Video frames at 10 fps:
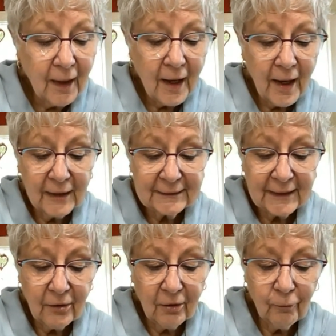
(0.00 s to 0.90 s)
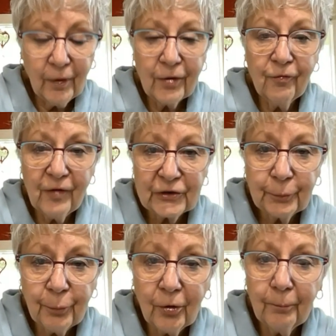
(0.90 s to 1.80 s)
as they are with fish
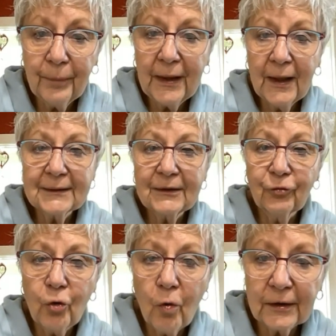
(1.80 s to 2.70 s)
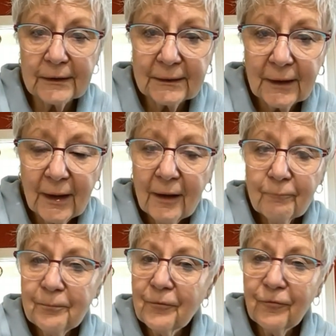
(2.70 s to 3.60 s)
poop, because of course
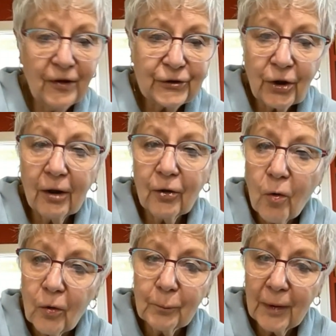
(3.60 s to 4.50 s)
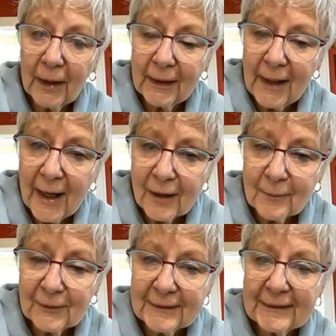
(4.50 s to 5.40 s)
fish are cold-blooded
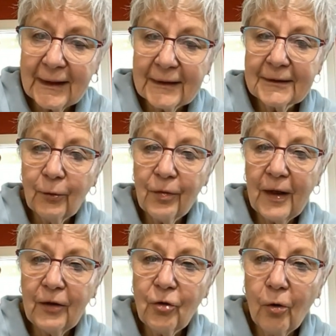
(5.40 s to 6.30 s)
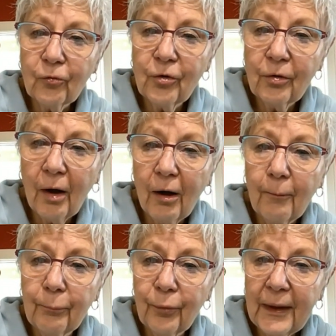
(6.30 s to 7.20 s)
animals, and so they don't
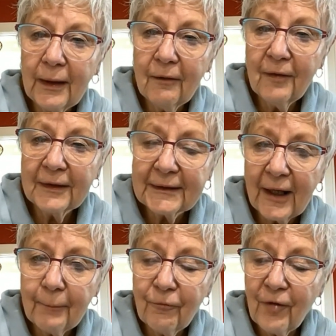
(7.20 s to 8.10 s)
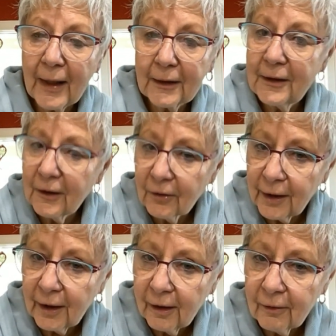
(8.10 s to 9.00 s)
breed the same
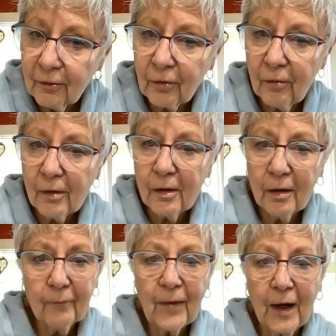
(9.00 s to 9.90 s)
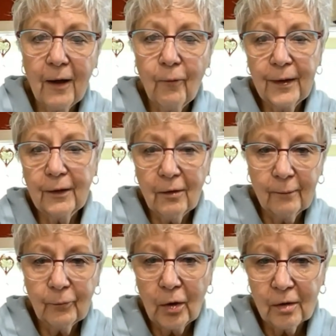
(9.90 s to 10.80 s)
bacteria or what do you call
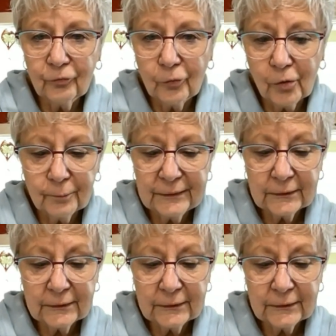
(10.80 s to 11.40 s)
them? Chloroforms.